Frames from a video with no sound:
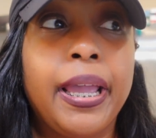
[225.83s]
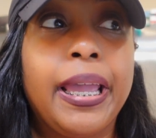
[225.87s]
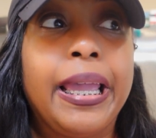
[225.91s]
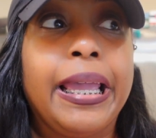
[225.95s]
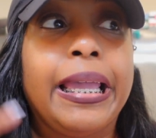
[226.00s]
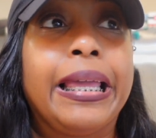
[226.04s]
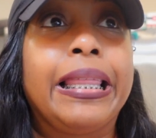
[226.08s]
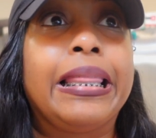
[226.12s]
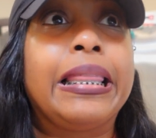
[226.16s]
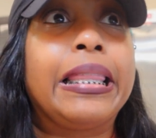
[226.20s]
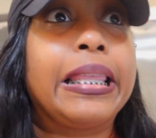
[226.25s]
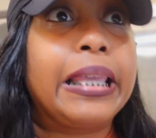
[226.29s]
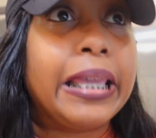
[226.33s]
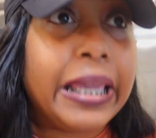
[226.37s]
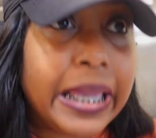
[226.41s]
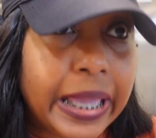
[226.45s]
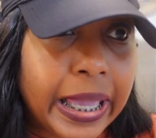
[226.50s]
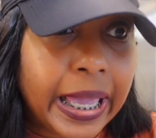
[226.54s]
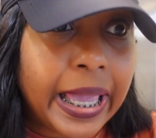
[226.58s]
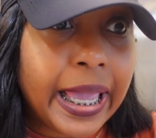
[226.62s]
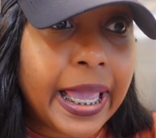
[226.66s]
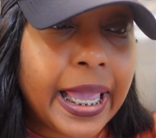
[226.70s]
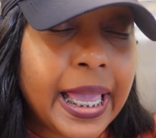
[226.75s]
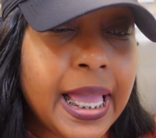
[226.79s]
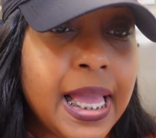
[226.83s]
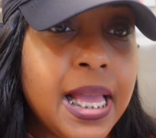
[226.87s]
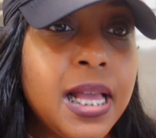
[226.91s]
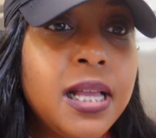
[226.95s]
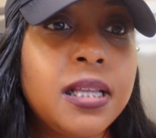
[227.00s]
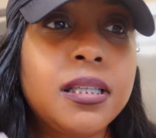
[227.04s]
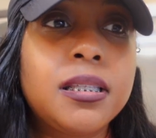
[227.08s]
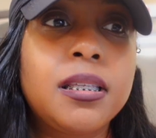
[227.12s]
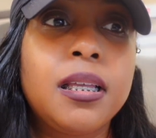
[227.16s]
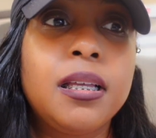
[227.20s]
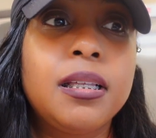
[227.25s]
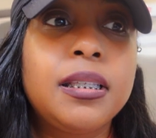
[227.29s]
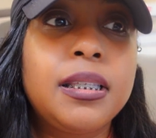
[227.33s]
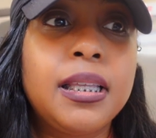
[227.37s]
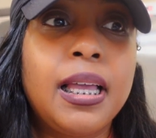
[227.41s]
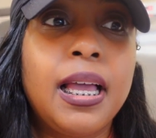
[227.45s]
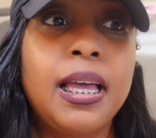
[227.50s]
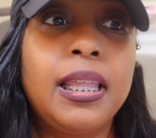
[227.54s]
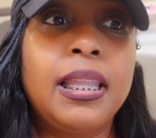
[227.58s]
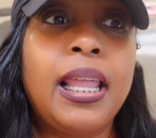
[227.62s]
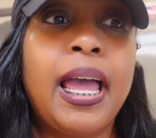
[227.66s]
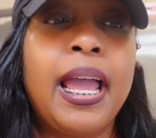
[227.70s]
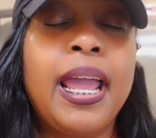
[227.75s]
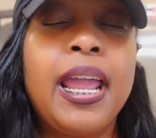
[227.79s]
And then
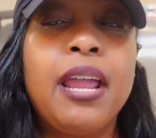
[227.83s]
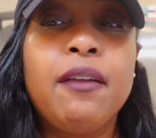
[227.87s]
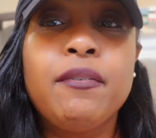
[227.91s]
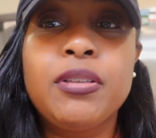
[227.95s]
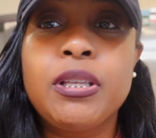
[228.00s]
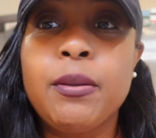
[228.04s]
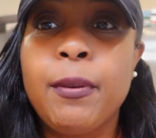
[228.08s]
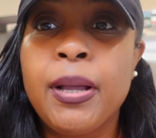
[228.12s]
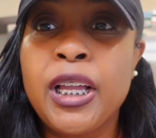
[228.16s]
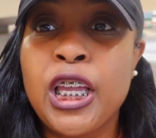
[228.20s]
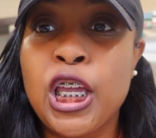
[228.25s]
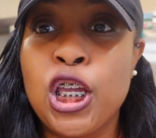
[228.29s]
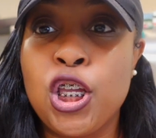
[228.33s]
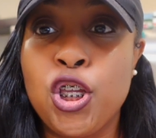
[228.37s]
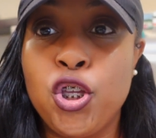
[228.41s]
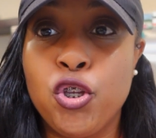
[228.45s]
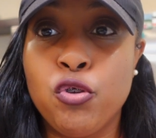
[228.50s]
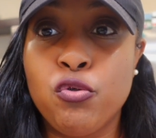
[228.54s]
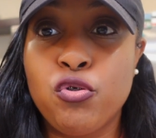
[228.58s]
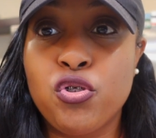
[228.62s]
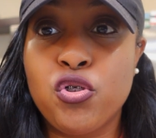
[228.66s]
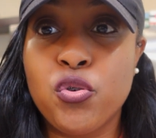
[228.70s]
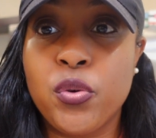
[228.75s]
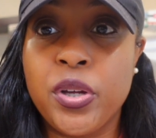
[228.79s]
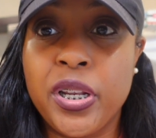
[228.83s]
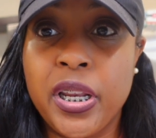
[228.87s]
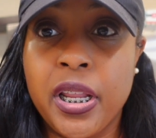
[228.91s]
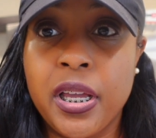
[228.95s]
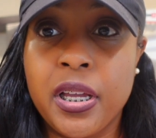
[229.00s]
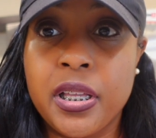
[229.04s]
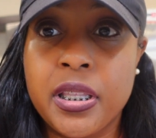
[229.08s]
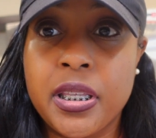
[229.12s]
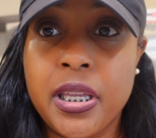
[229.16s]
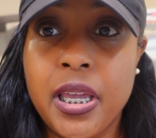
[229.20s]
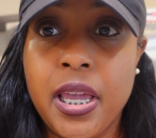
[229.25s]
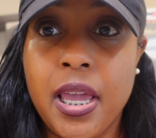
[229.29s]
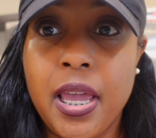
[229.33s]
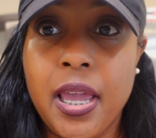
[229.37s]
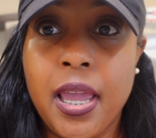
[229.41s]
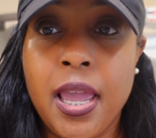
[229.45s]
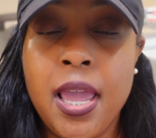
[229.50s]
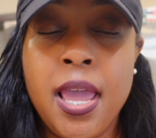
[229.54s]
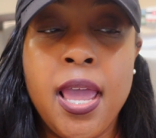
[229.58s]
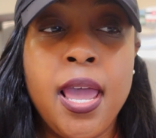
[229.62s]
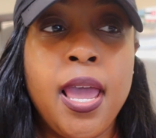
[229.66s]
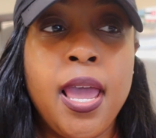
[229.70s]
sometimes, like, every time I get used to a nail tech,